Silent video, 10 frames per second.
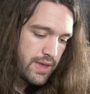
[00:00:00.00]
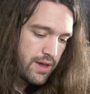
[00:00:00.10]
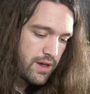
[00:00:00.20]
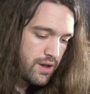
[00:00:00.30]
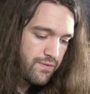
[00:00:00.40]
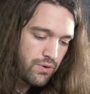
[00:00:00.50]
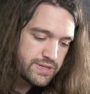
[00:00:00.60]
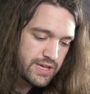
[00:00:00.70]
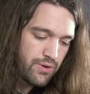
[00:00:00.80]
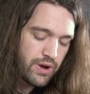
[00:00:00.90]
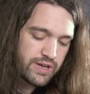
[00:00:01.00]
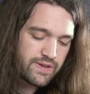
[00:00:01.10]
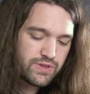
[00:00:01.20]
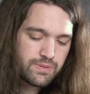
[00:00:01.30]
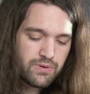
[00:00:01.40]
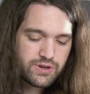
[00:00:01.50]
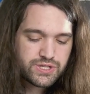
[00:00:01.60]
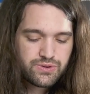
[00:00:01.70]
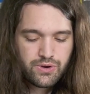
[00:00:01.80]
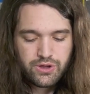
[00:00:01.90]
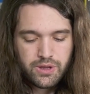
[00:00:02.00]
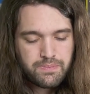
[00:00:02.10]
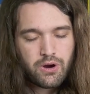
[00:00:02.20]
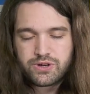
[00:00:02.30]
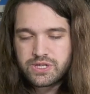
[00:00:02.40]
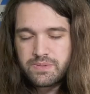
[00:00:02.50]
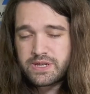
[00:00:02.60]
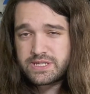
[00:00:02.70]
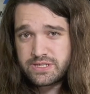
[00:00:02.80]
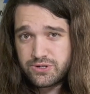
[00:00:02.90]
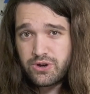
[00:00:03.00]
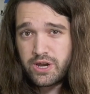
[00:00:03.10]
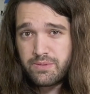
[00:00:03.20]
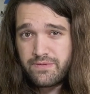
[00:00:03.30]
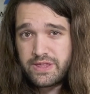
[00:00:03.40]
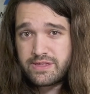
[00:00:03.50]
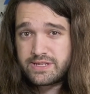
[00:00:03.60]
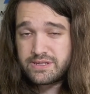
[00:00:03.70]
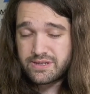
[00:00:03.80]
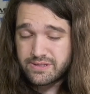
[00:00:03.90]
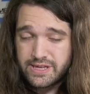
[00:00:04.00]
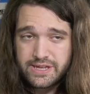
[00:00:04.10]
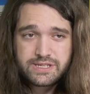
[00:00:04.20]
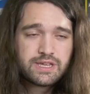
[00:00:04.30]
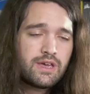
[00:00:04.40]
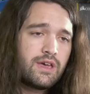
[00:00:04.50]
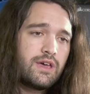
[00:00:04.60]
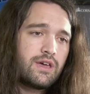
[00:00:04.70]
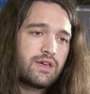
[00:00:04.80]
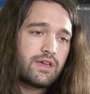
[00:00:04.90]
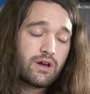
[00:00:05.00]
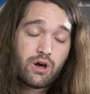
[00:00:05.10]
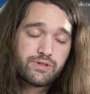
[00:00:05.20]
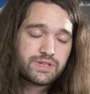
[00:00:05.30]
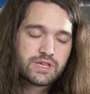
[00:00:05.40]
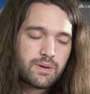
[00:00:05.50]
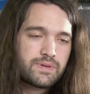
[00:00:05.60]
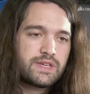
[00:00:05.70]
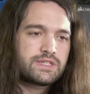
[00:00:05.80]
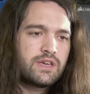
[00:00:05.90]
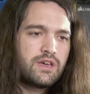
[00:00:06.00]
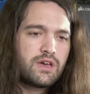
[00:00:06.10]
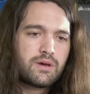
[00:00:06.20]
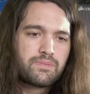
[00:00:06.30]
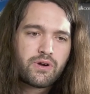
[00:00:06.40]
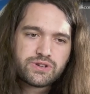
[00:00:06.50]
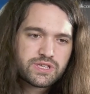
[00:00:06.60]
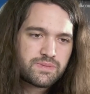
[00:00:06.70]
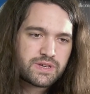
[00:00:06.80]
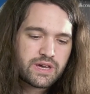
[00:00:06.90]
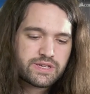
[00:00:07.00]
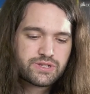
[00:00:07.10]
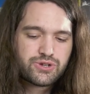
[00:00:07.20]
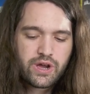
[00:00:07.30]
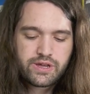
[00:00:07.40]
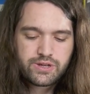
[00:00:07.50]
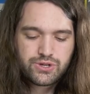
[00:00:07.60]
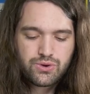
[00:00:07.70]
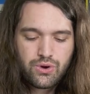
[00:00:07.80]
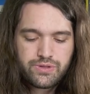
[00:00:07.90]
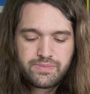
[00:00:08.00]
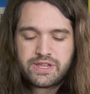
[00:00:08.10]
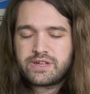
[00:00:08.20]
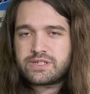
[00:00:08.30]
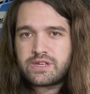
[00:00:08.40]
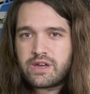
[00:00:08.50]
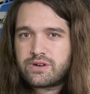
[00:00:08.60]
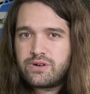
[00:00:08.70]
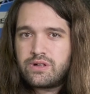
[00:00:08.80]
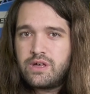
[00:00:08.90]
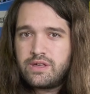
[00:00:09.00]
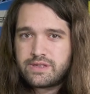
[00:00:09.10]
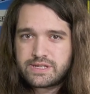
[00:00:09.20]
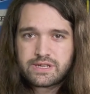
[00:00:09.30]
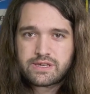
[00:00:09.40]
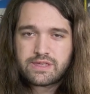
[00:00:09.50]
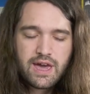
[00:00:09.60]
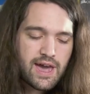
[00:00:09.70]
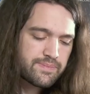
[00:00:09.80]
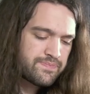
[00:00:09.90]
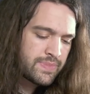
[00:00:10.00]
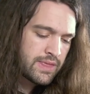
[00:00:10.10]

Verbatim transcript: uh, of course, they don't want to give you the parts too early, partially because they're trying to prevent things like leaks, all these companies, uh, partially because they're trying to control the media cycle, things like that.